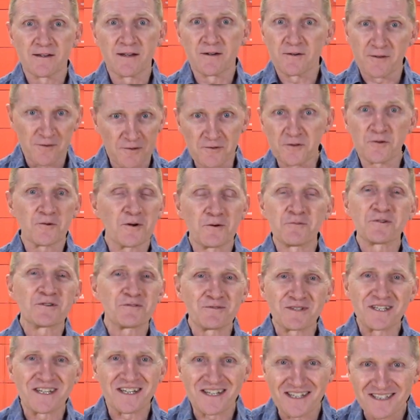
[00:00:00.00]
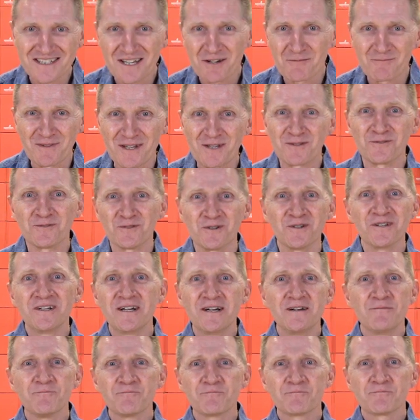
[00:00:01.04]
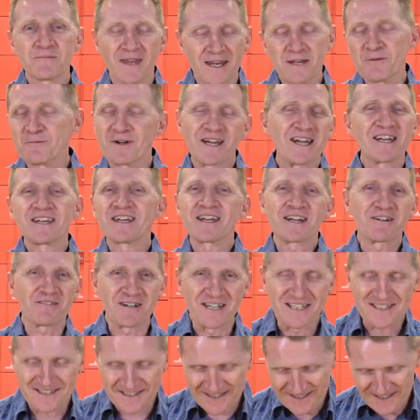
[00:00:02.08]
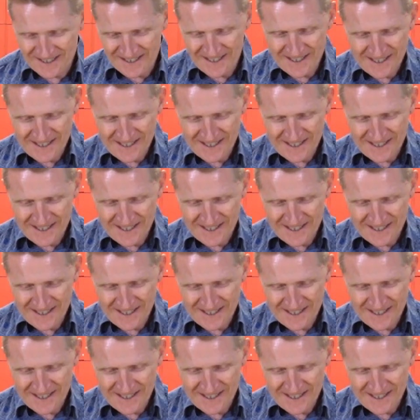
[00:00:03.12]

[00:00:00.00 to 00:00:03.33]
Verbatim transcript: although I wish we did because that would be cool. Anyway, I digress.